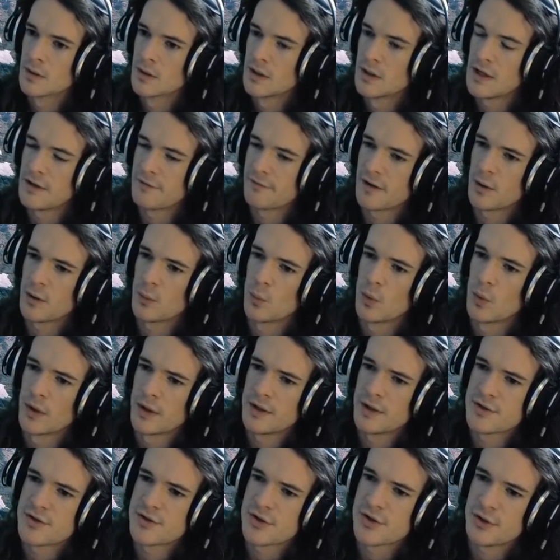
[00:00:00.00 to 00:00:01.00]
If I
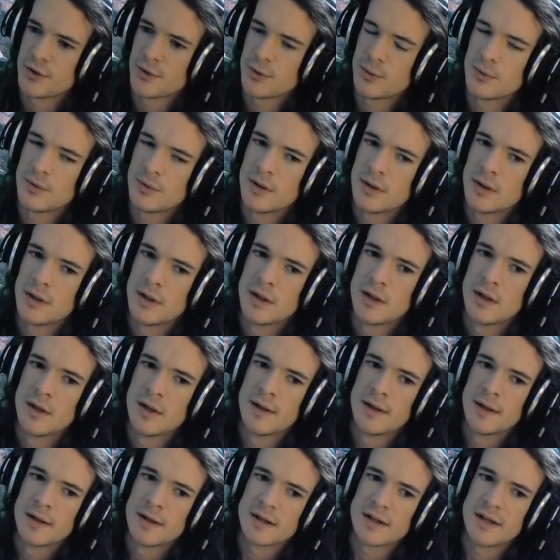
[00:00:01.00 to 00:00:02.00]
wanted to
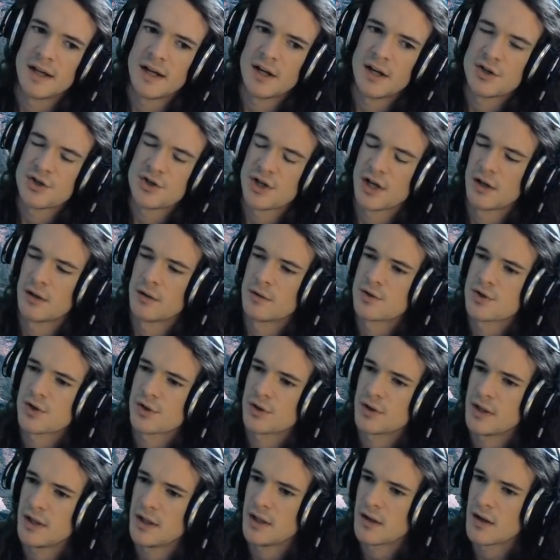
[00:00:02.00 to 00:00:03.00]
get in Challenger
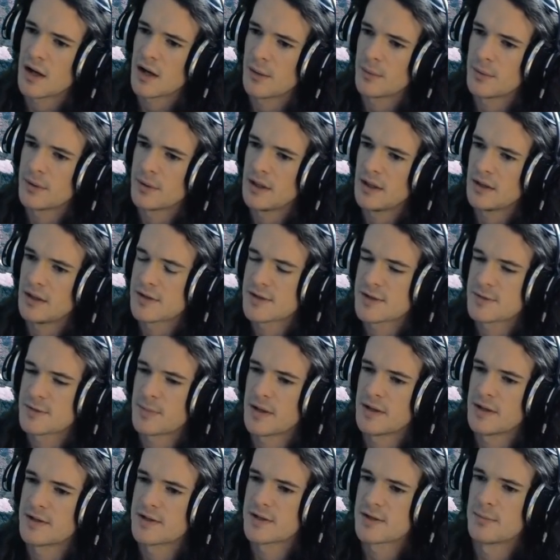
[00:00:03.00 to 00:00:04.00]
League, I would need to
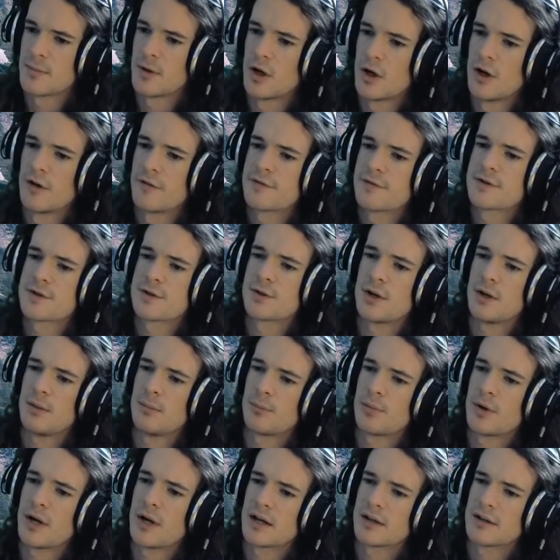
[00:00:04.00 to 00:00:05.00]
spend some
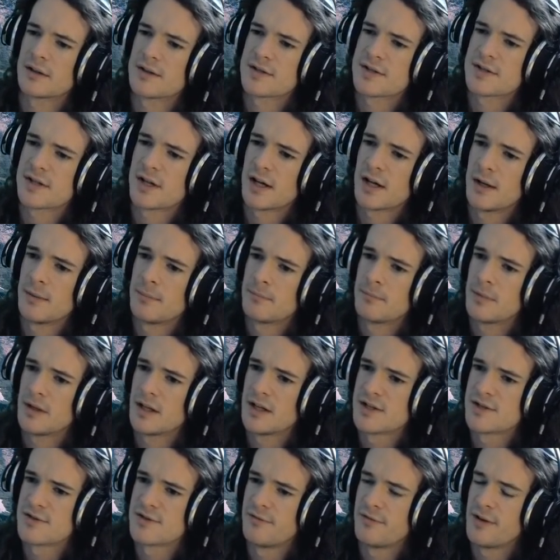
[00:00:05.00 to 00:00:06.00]
off-stream practice time.
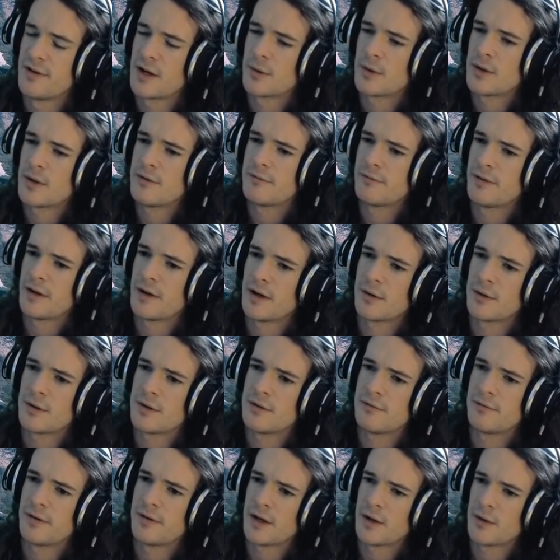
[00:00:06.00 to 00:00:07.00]
It is very, very,
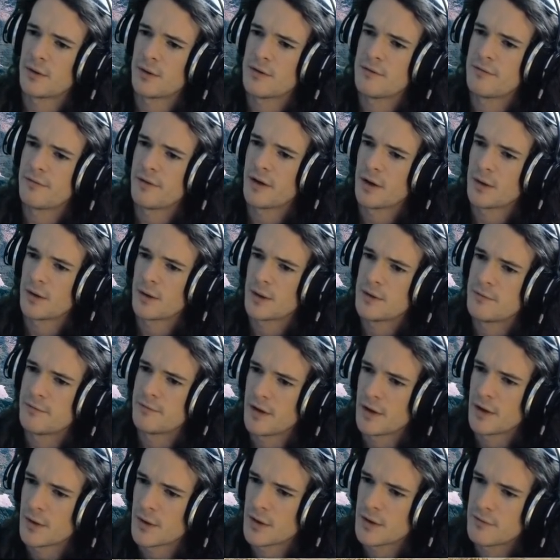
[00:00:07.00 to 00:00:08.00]
very, very,
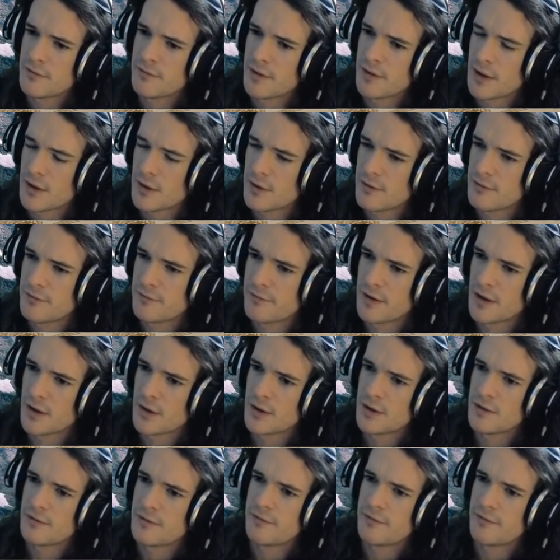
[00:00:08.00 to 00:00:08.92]
very, very, very,